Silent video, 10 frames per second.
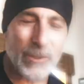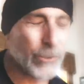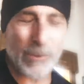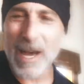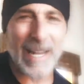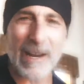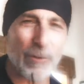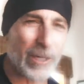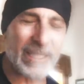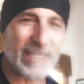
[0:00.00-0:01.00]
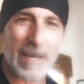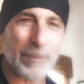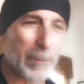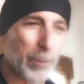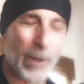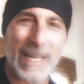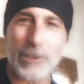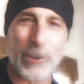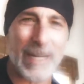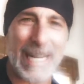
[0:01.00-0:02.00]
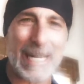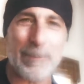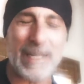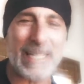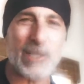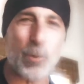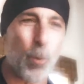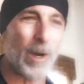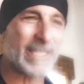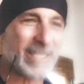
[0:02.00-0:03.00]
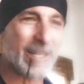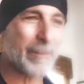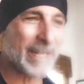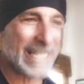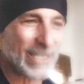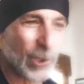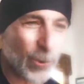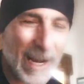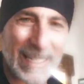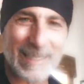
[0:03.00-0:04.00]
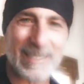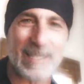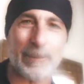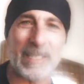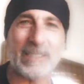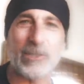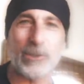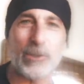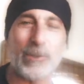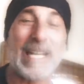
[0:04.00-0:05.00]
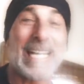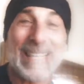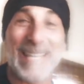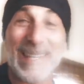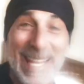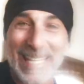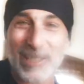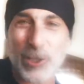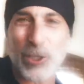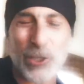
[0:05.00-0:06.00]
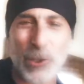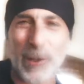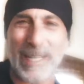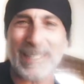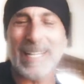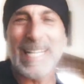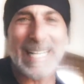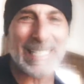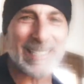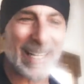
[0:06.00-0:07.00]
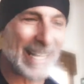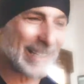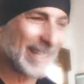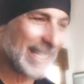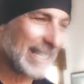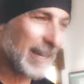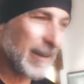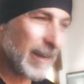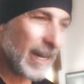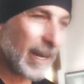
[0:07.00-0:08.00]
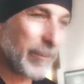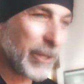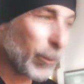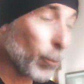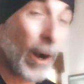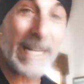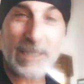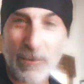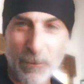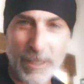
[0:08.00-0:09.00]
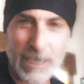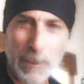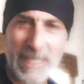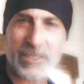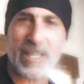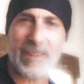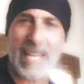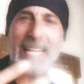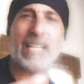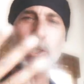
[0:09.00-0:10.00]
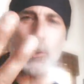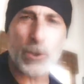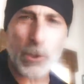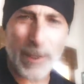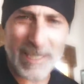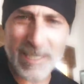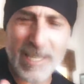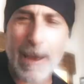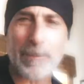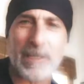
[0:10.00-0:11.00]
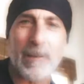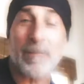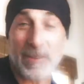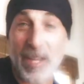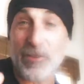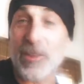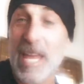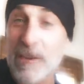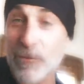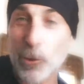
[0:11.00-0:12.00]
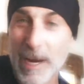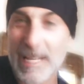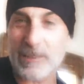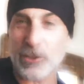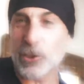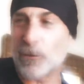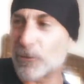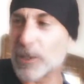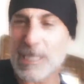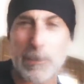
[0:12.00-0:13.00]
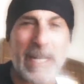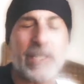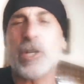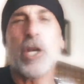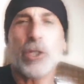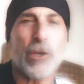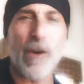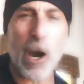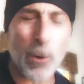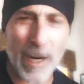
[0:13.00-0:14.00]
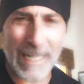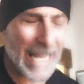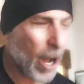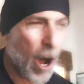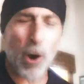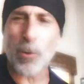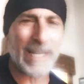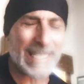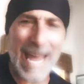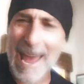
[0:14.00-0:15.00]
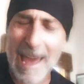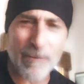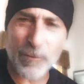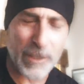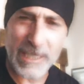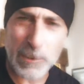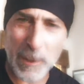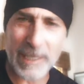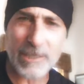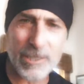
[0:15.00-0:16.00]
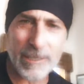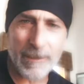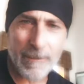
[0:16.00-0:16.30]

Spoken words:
Do not ever accept a brand or a name, because once somebody has granted something to you, then they can destroy it. It's like the right to free speech, that they get you to accept that they've granted you free speech. You've always had free speech.